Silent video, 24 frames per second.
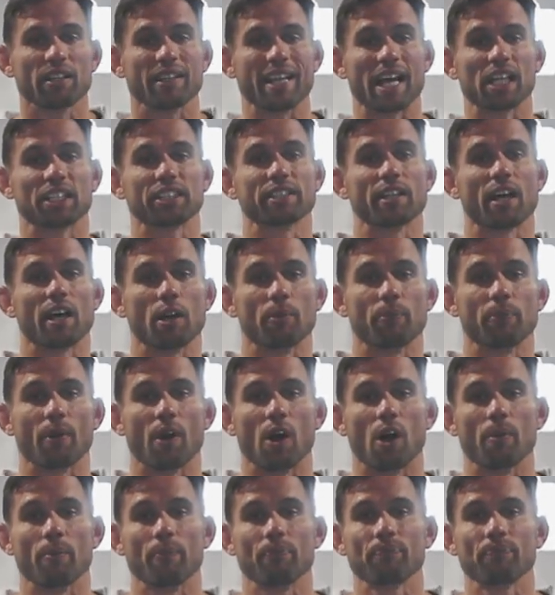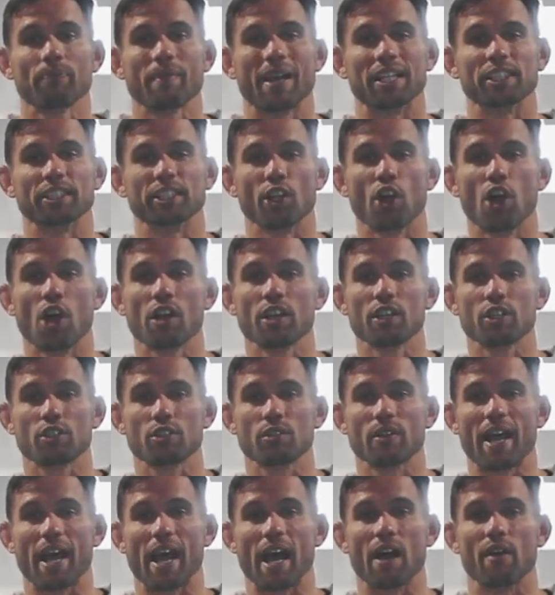That's not a problem. As long as
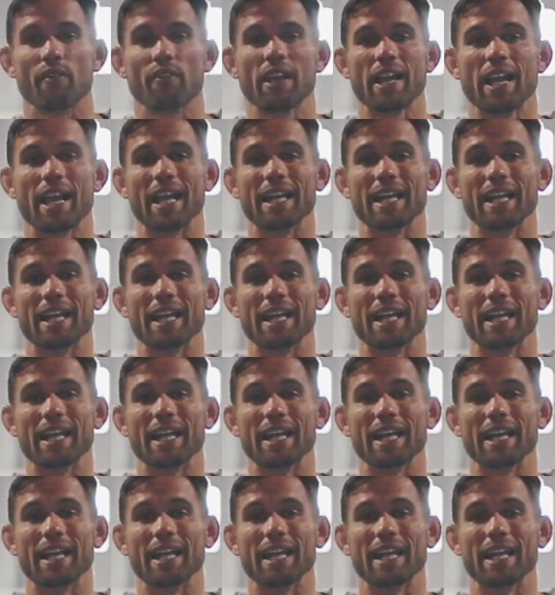you have